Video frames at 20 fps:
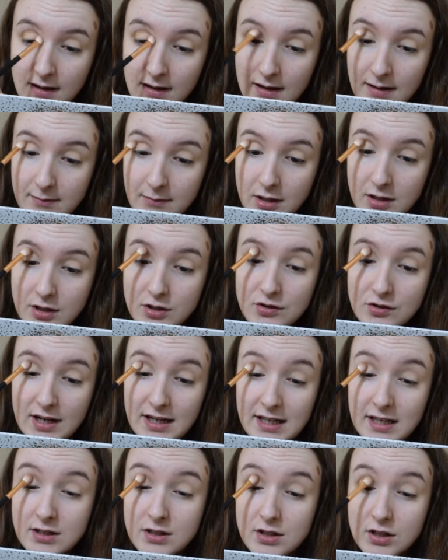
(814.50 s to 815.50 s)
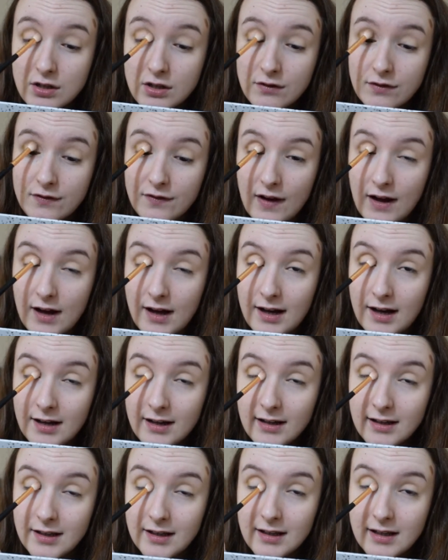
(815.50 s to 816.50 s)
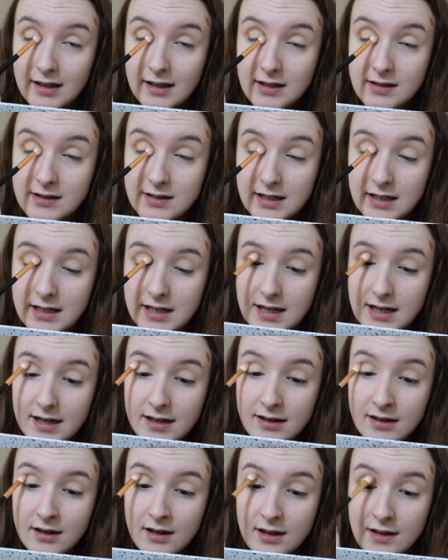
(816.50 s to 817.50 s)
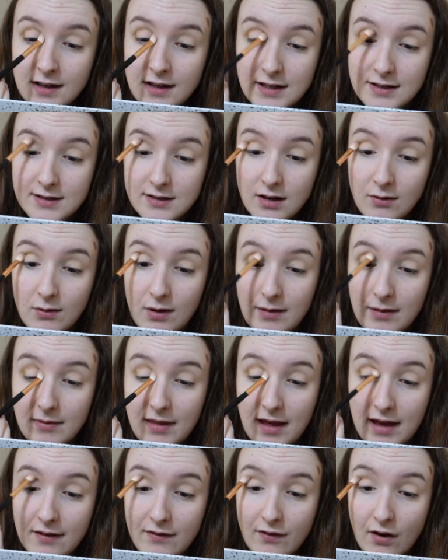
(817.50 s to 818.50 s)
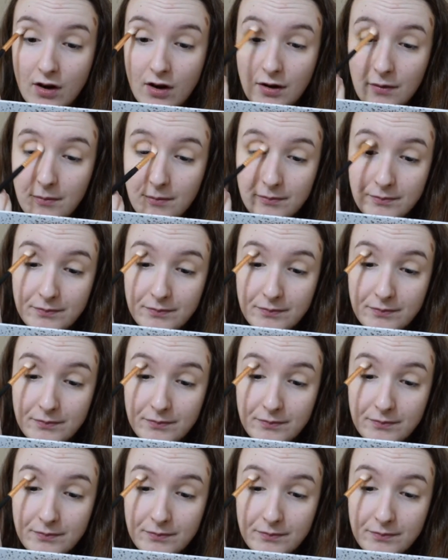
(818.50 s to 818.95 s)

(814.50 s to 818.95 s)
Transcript: I'm not going to drag it too far into here, that's not what I'm there for.